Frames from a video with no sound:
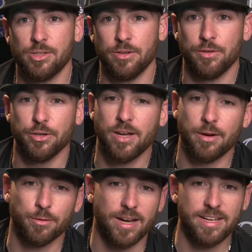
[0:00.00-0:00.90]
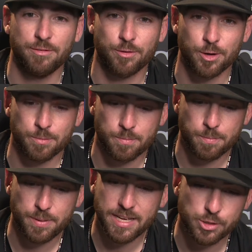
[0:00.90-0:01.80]
So if you're not ready from
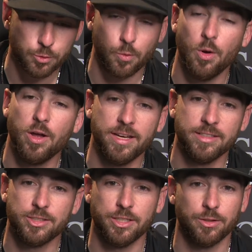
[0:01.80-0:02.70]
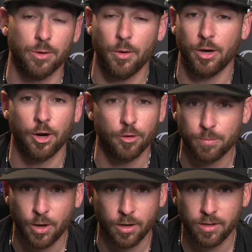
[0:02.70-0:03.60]
pitch one to throw a
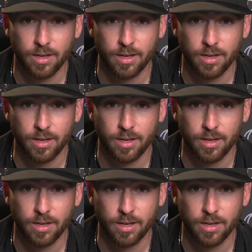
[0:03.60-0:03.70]
curveball,